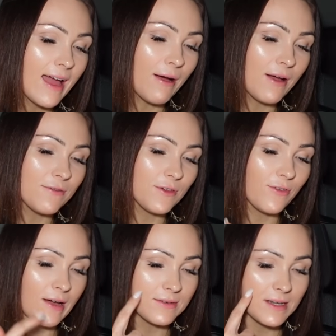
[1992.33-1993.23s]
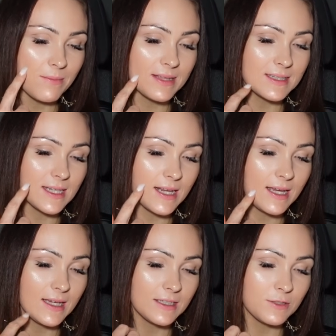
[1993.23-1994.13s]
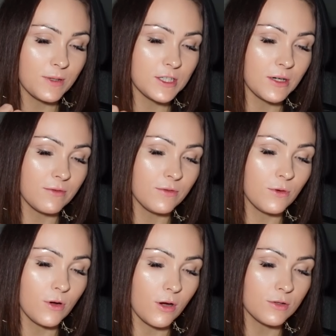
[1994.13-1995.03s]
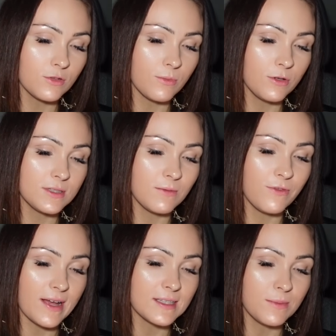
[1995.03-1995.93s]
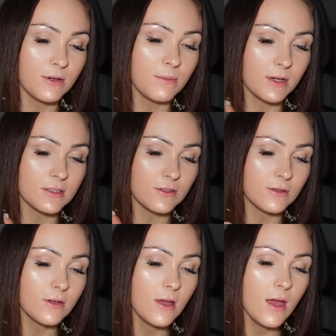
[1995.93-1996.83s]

How have you found it mentally switching your goals from losing fat to building muscle?